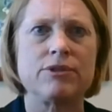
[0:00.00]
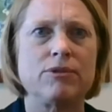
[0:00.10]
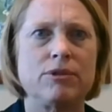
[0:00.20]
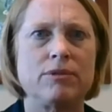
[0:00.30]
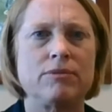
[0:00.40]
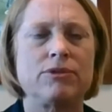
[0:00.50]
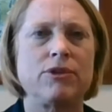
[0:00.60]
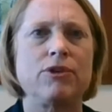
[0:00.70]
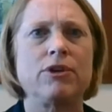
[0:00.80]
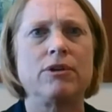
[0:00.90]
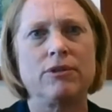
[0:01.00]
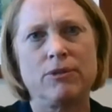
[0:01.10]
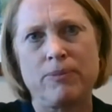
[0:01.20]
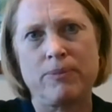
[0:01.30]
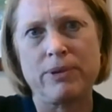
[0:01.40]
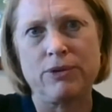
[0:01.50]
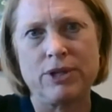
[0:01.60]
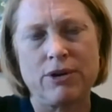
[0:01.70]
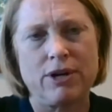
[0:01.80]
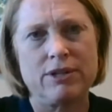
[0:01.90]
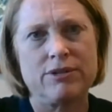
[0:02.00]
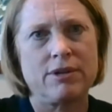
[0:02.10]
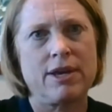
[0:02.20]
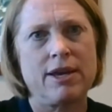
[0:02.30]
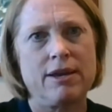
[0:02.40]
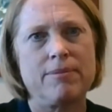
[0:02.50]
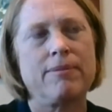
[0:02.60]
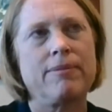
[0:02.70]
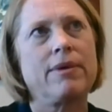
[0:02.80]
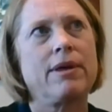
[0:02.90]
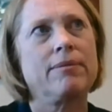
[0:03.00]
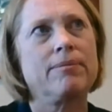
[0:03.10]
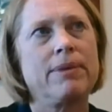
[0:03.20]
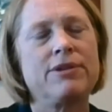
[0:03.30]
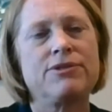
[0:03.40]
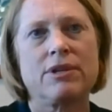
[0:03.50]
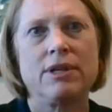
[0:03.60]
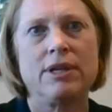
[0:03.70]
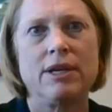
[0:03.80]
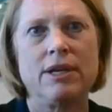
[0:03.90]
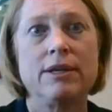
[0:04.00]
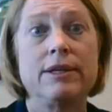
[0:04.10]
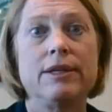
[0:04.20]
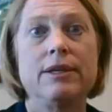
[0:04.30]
So they're building on a basically